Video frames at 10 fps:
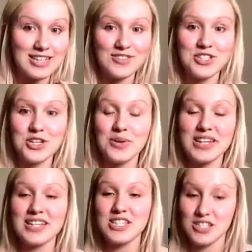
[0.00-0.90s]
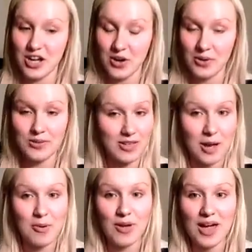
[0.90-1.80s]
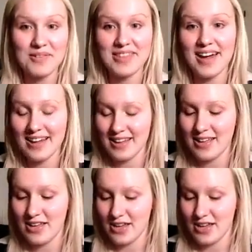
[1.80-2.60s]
even doing this, so I'm okay with that.